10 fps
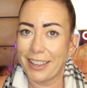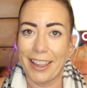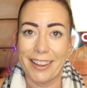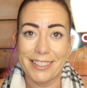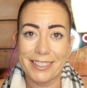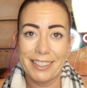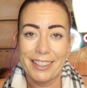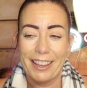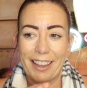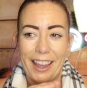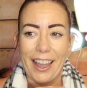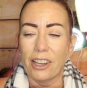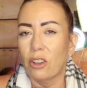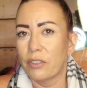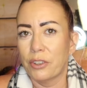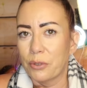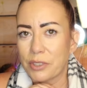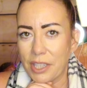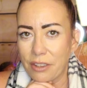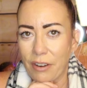and I love a
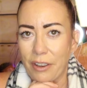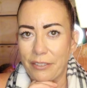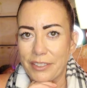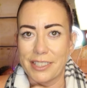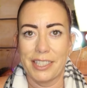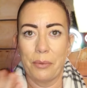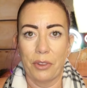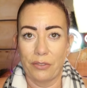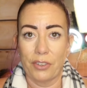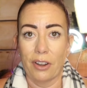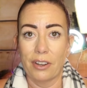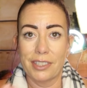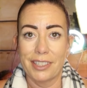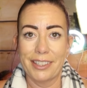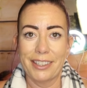nosy through to see what they've got.